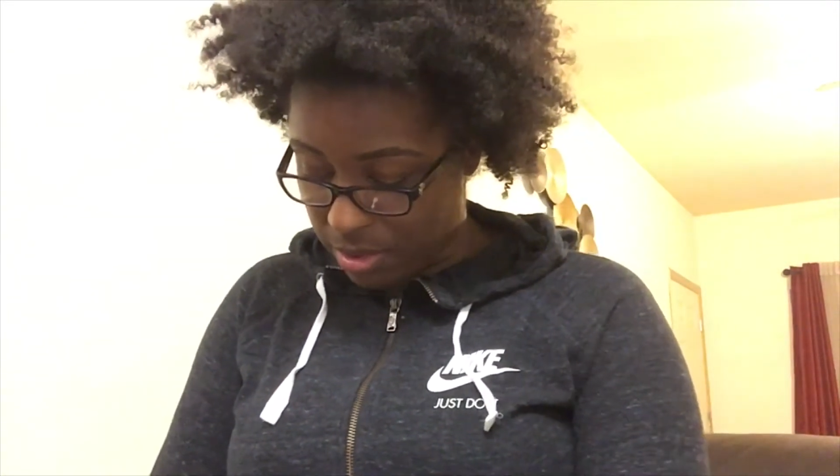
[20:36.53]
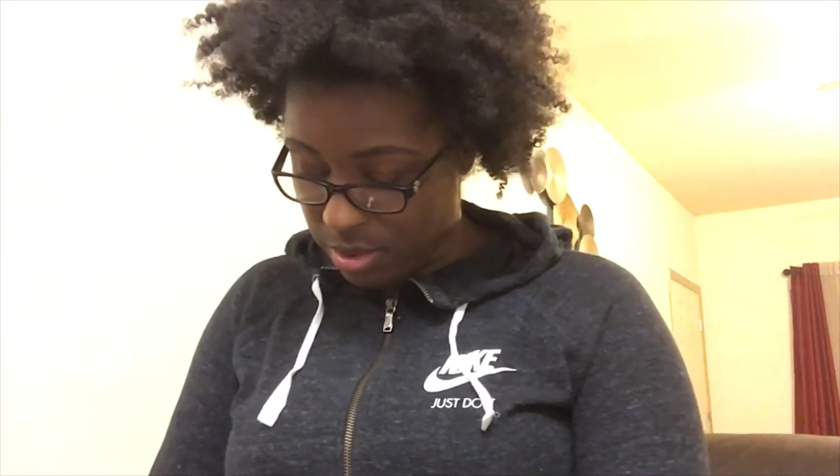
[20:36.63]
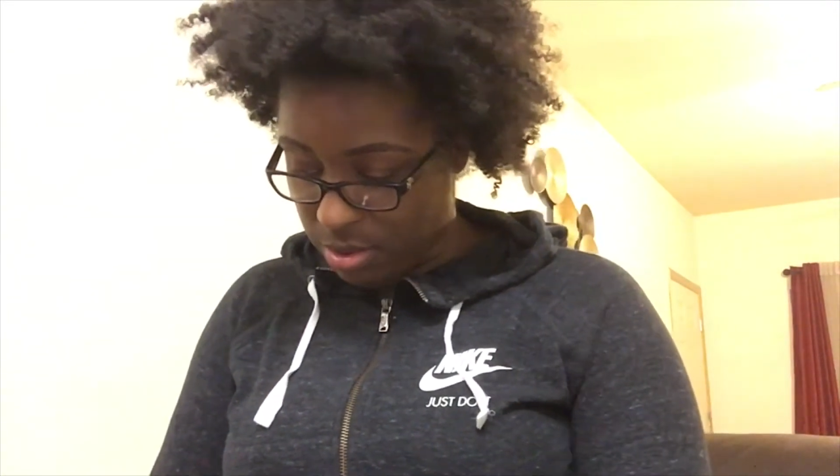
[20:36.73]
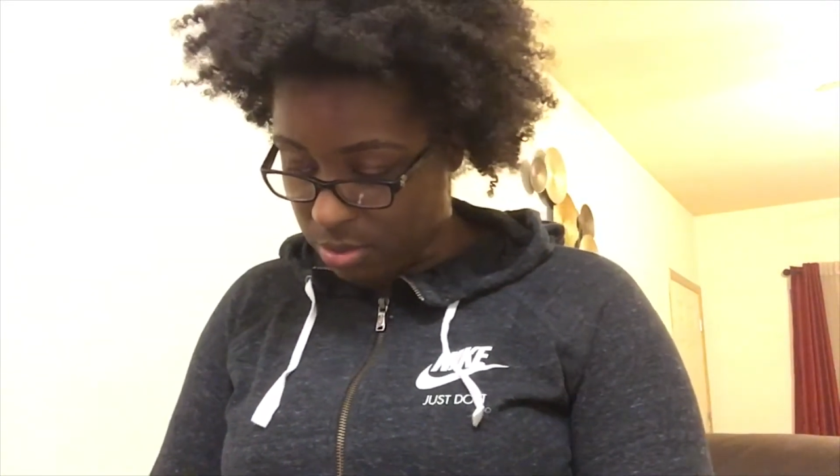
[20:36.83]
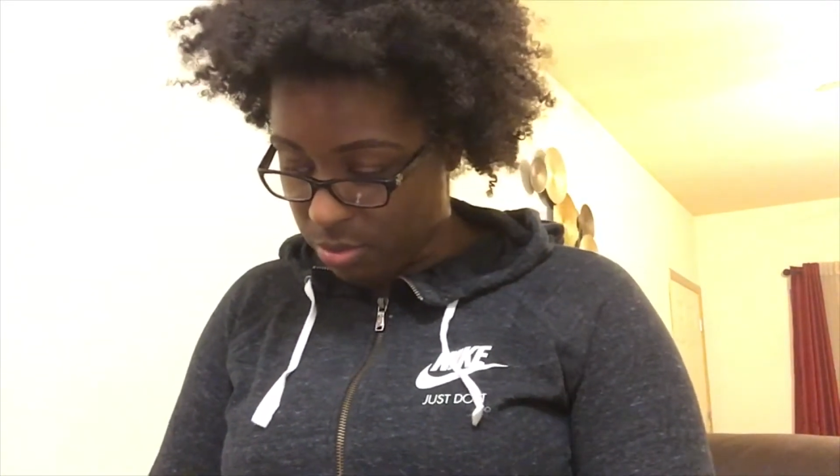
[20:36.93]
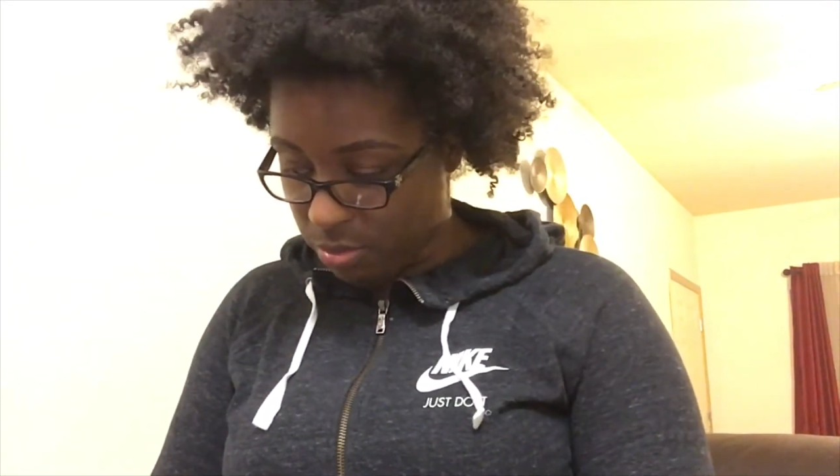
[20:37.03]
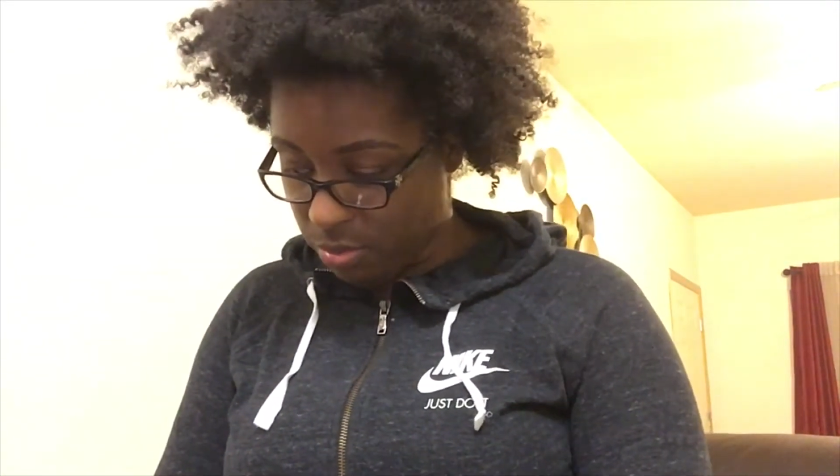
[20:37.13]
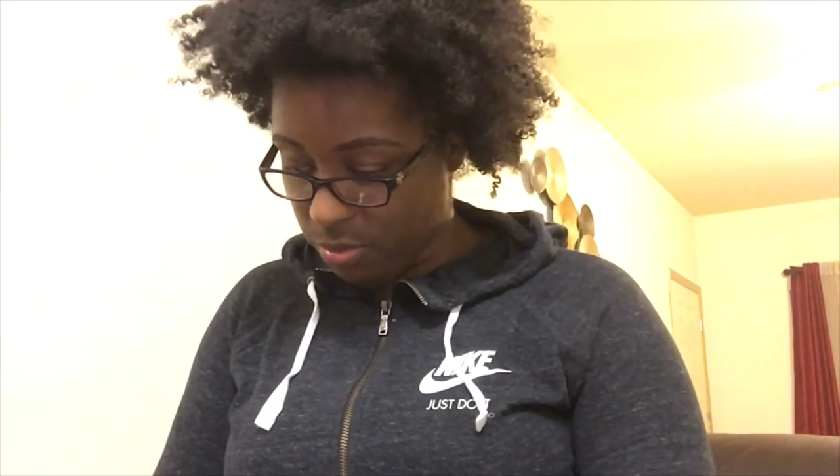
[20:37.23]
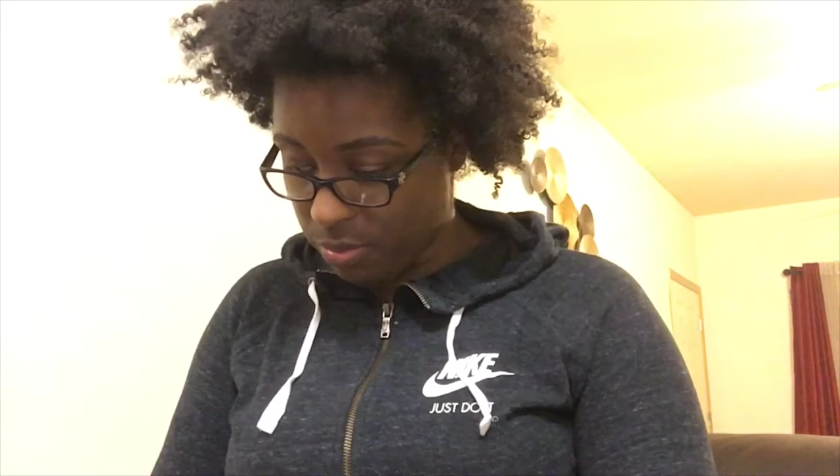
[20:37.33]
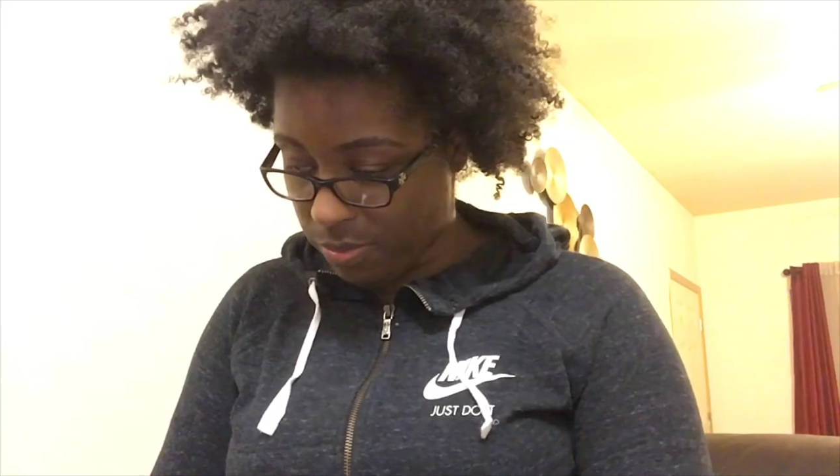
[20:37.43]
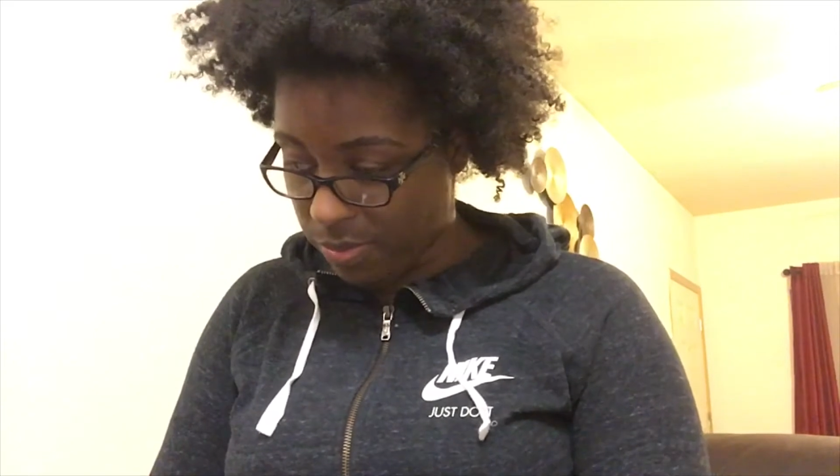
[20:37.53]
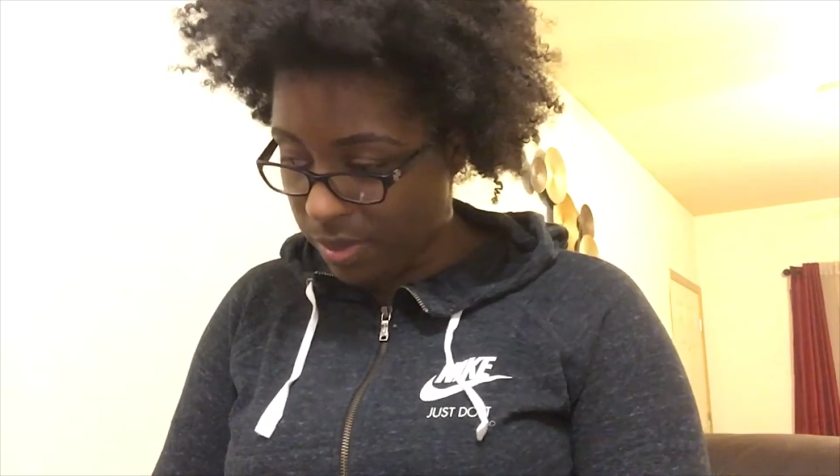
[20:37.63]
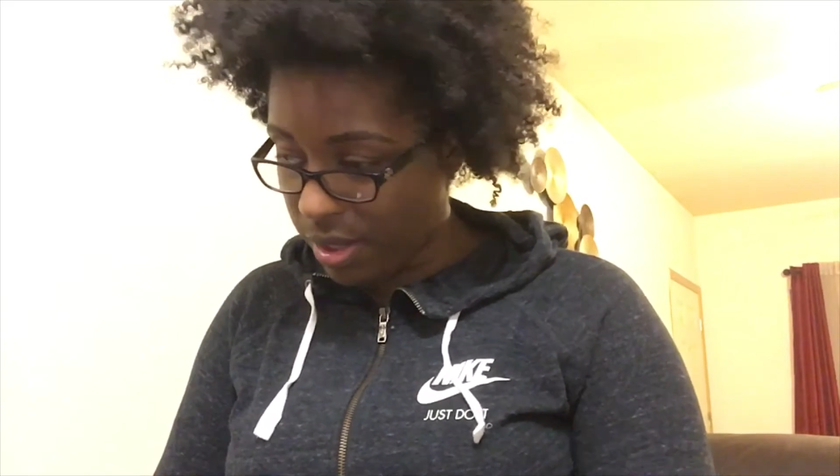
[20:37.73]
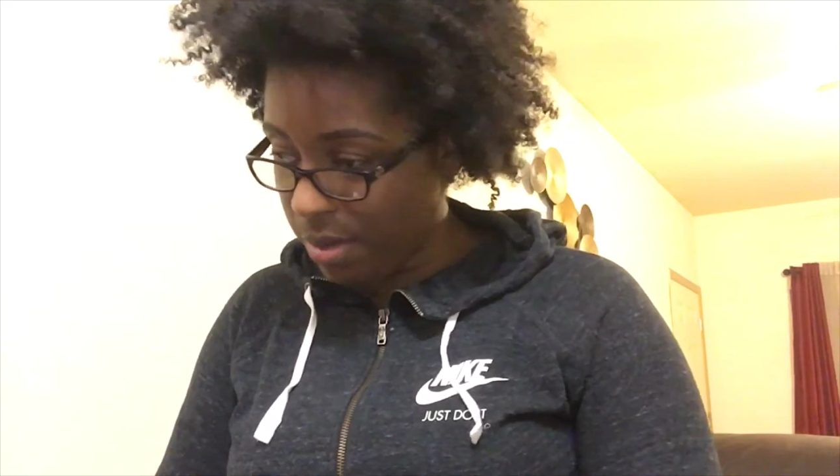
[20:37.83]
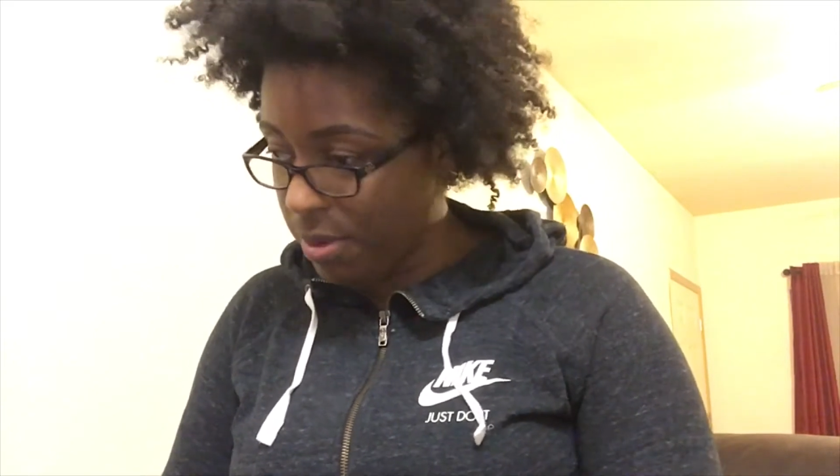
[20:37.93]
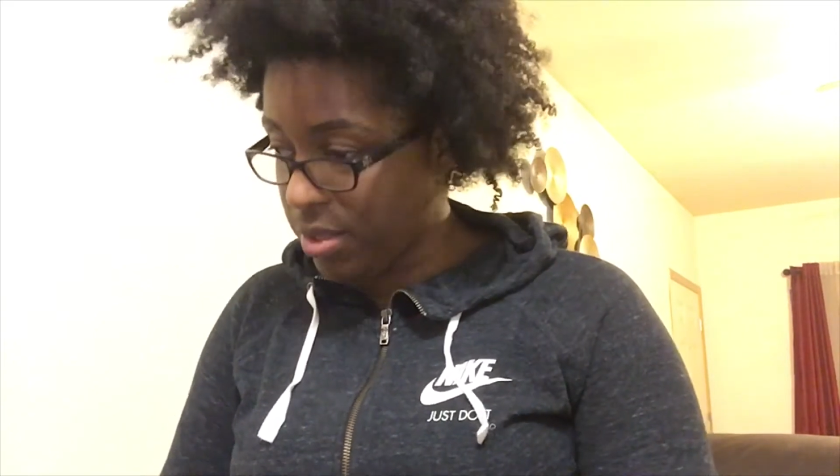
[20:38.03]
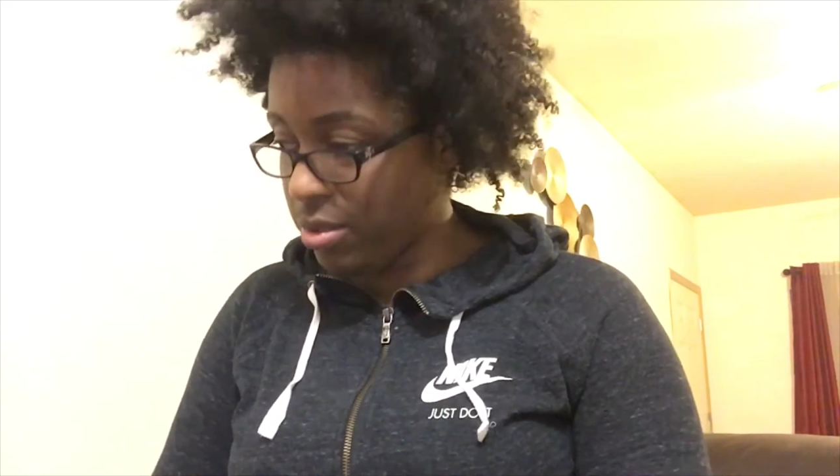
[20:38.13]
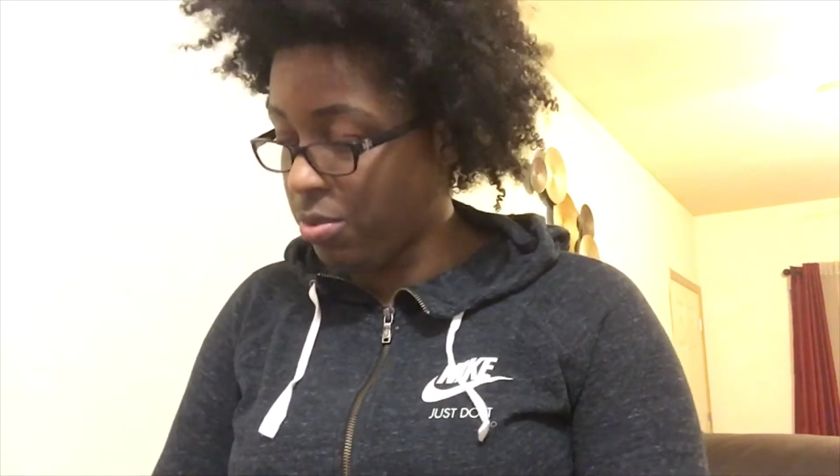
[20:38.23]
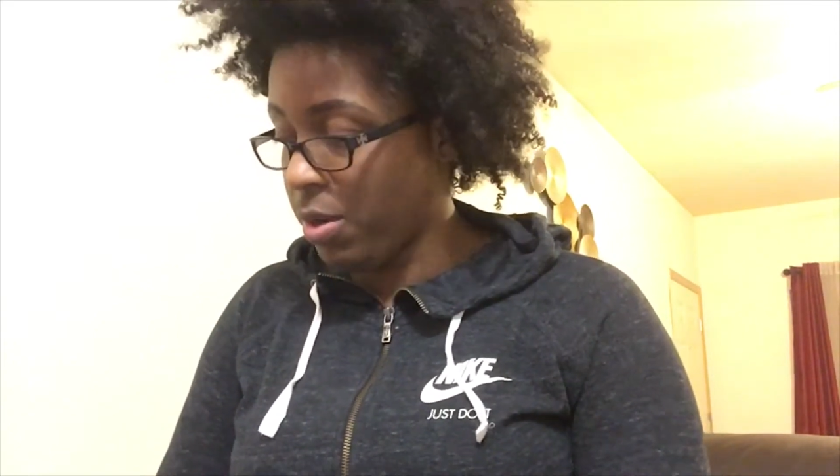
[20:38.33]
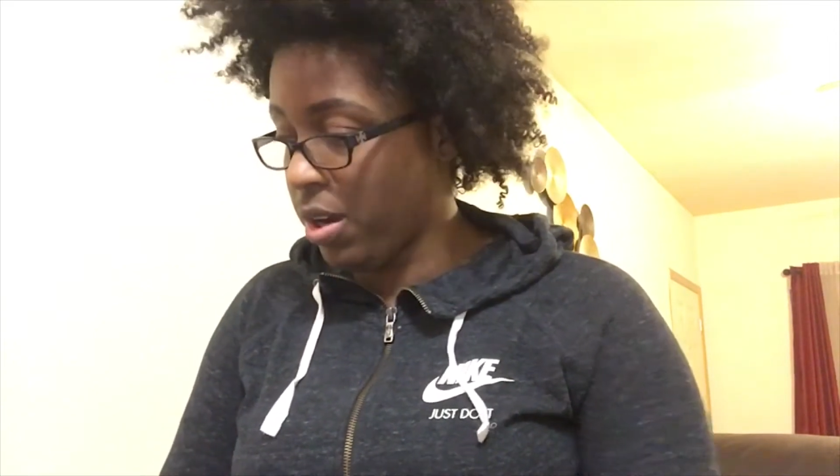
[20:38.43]
to do? I'm about to
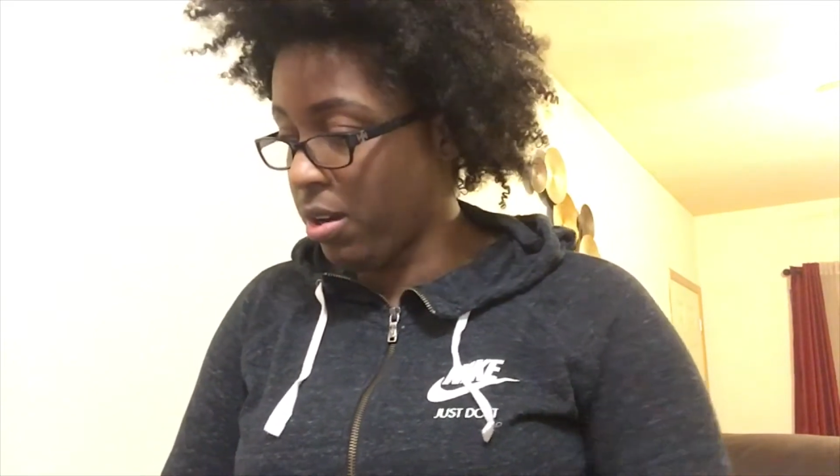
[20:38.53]
do my